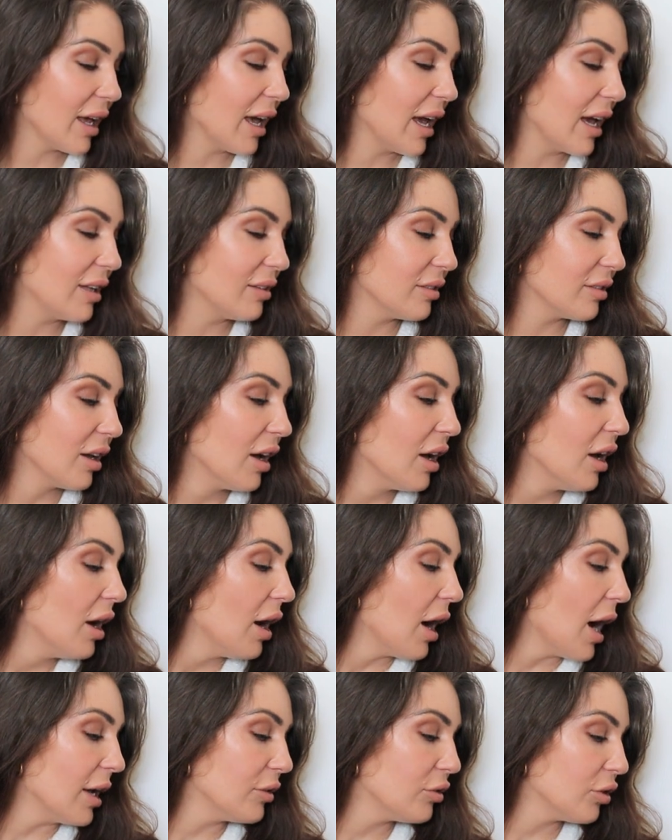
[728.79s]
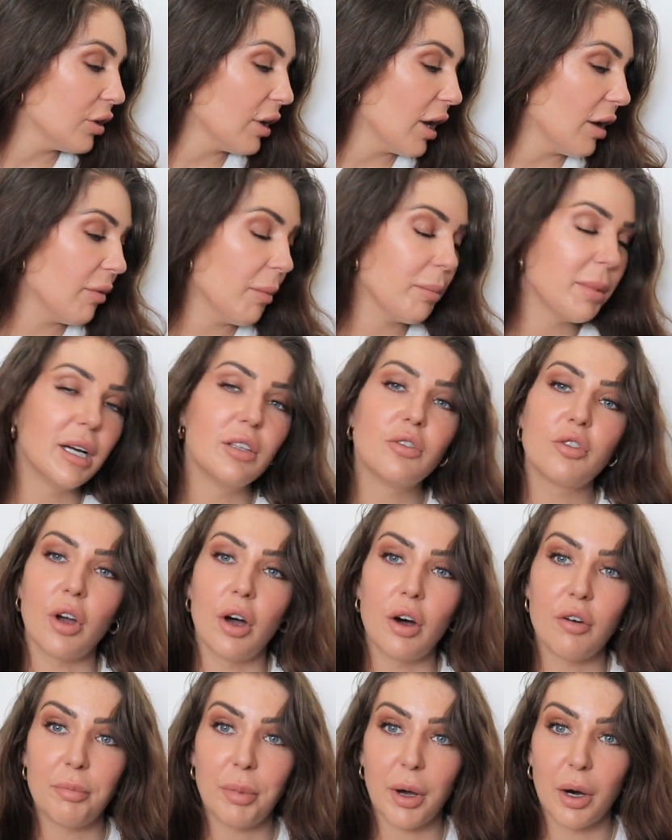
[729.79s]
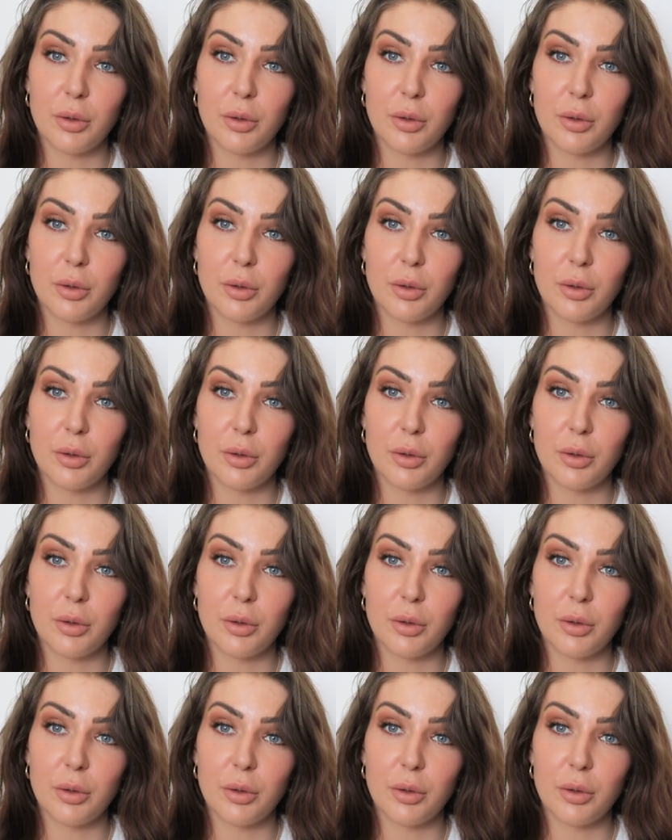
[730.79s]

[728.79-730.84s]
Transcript: And I do have a bunch of